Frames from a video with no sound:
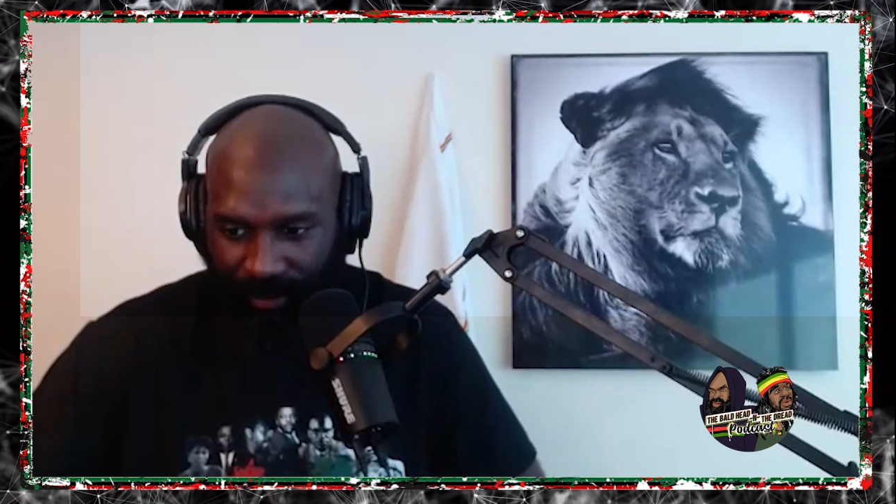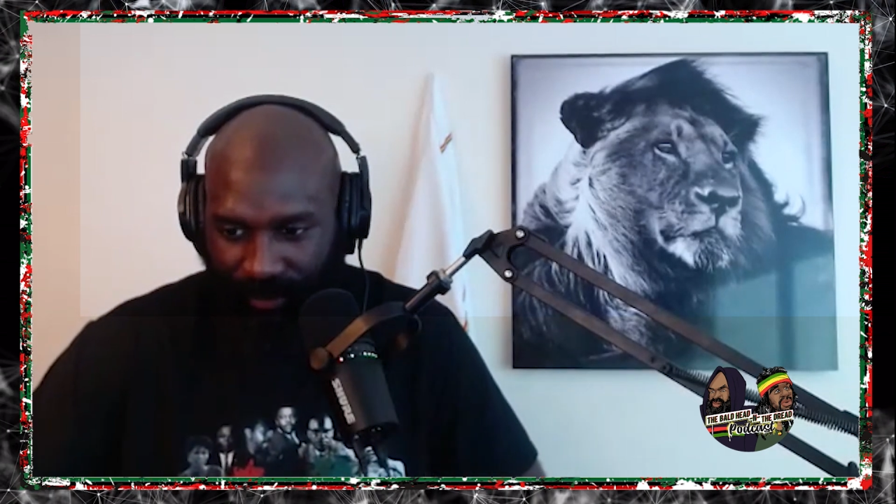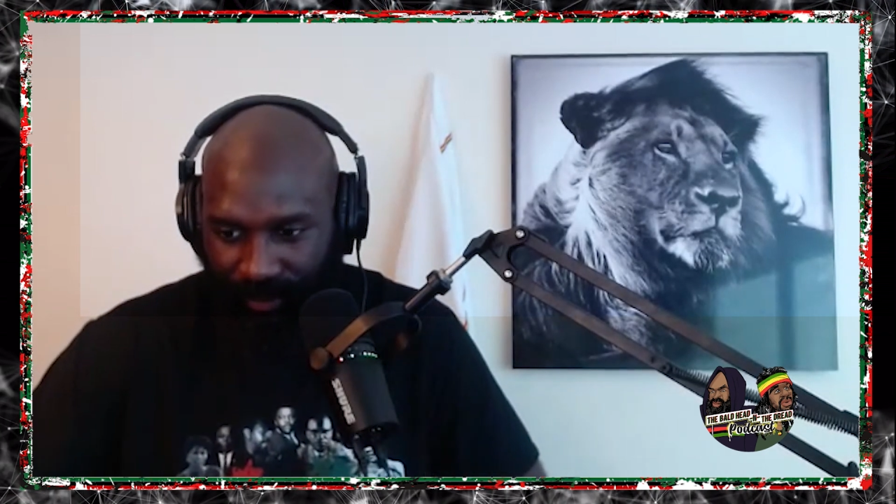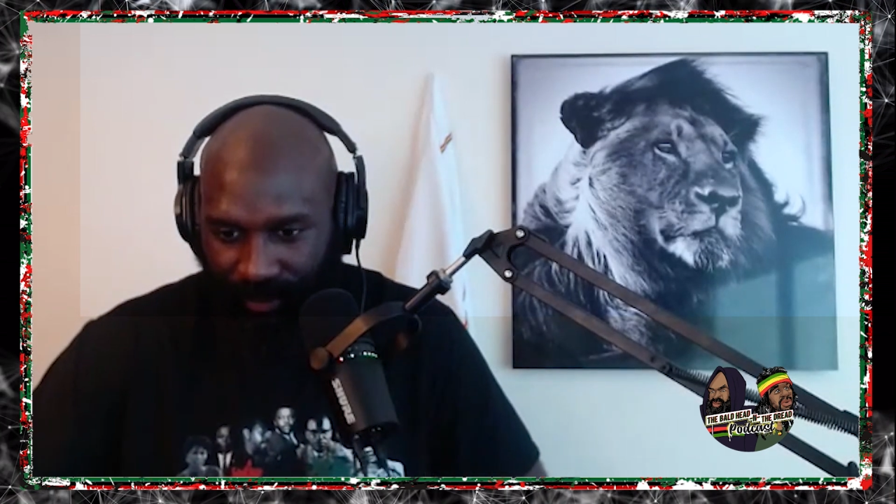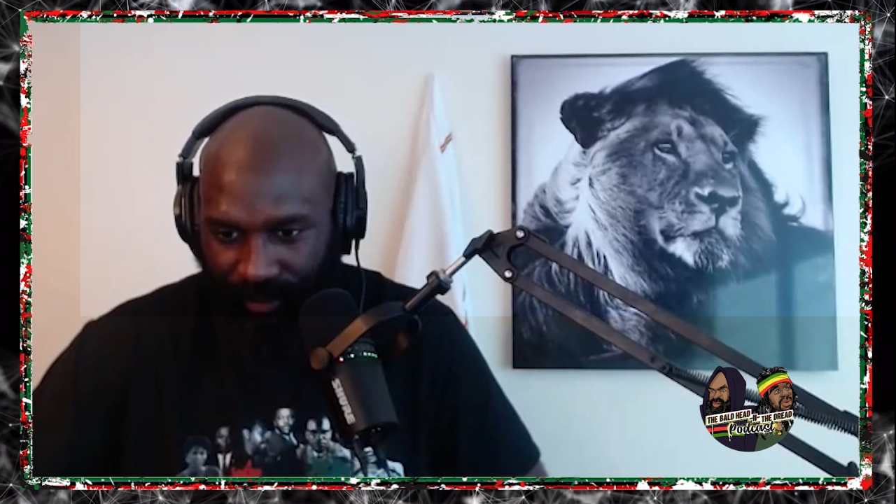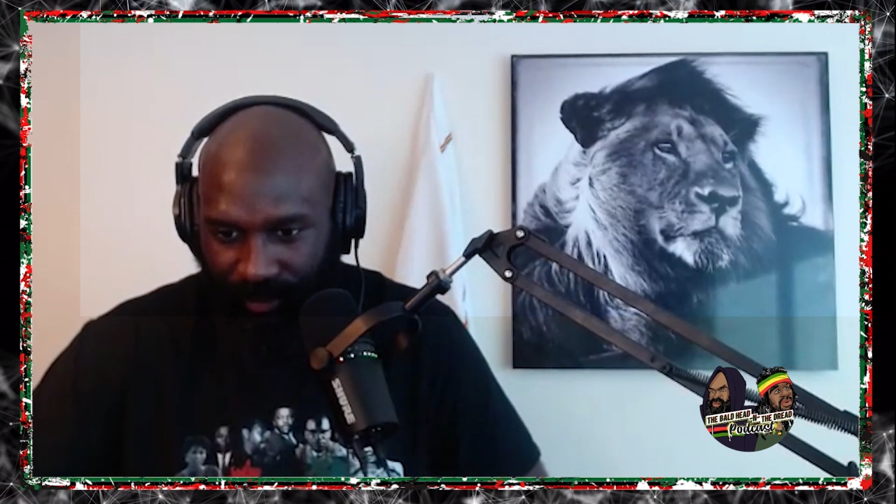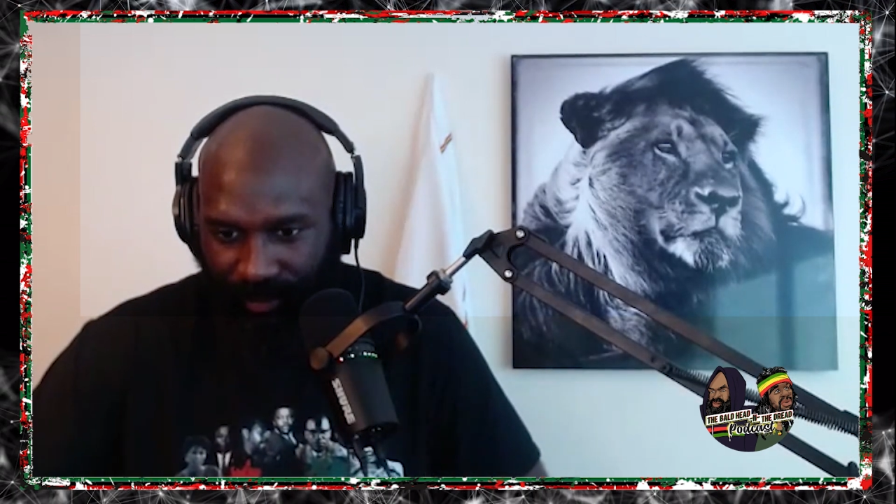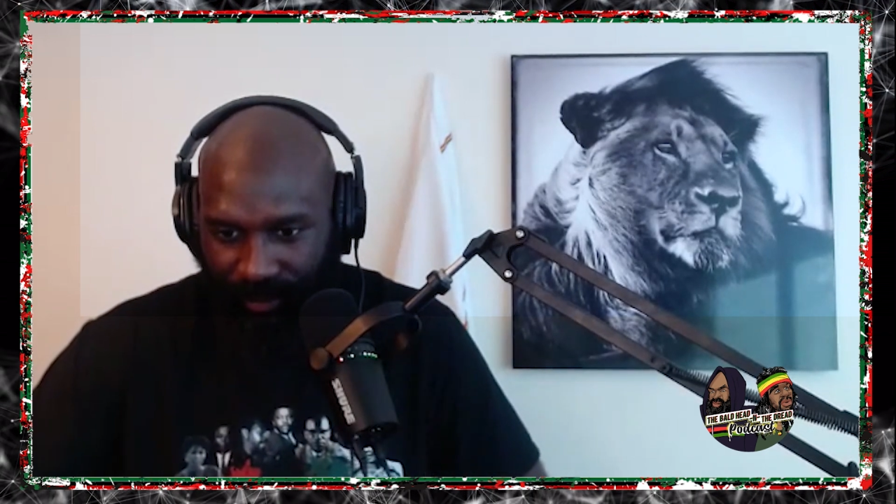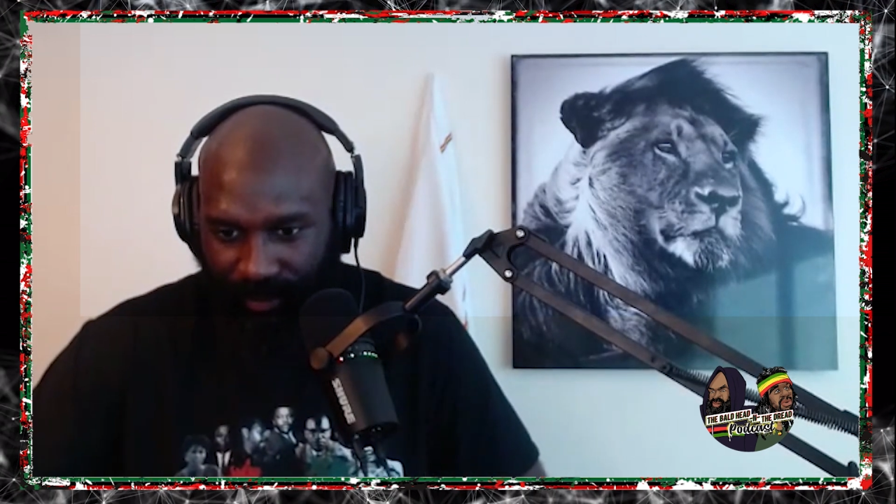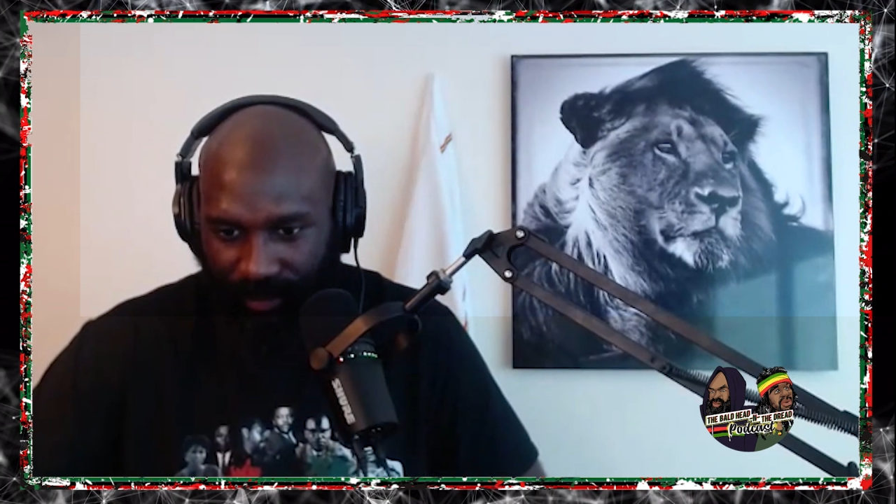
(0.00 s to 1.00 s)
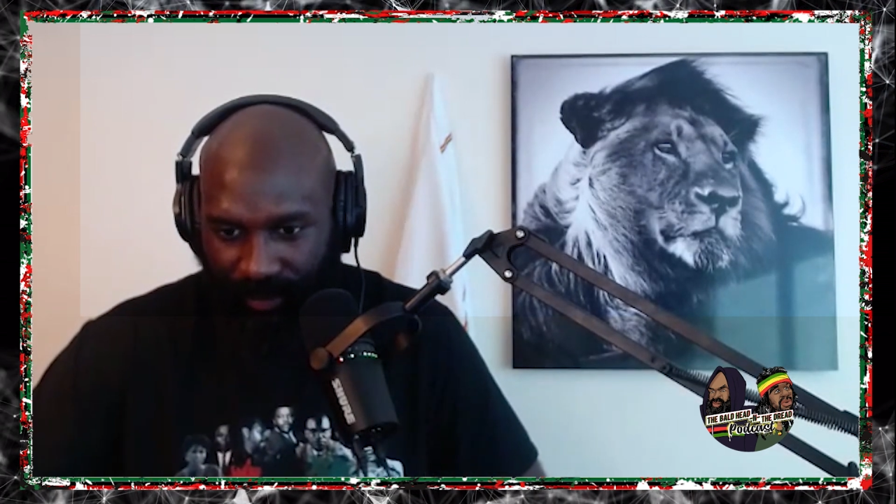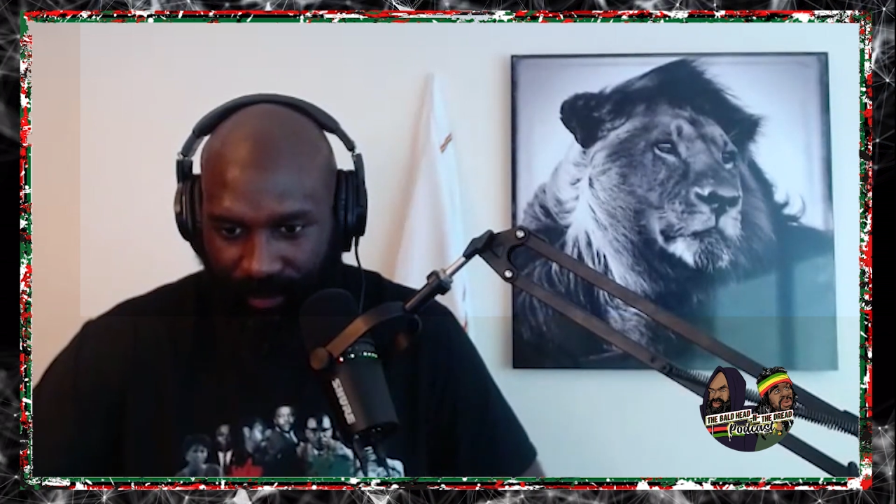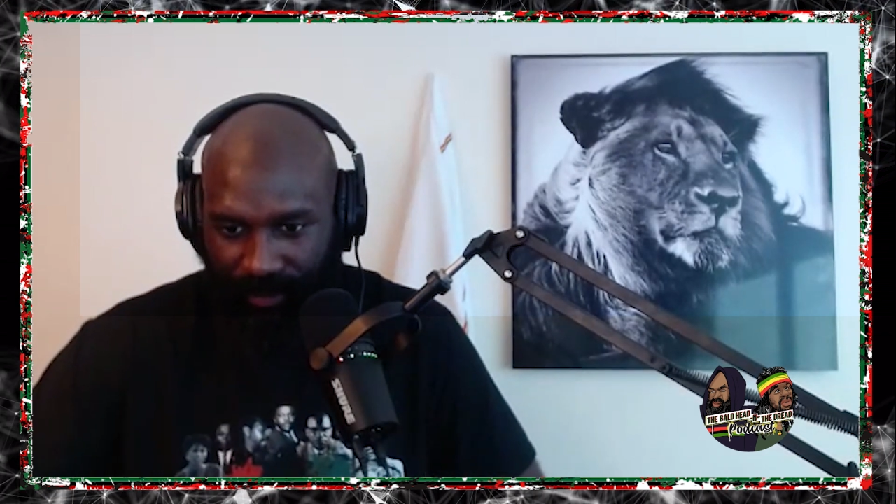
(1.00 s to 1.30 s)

and also the elders them,